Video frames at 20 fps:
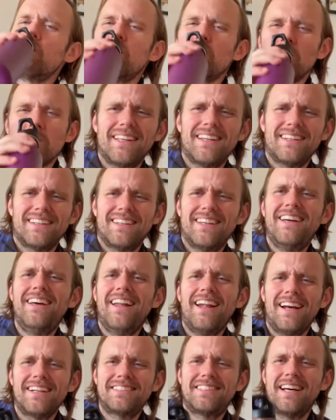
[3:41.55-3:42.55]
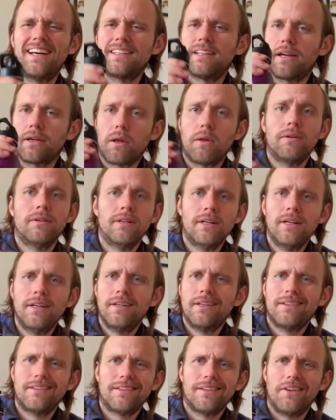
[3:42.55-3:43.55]
it has that
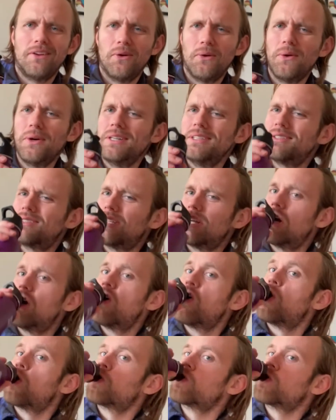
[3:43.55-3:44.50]
noise too.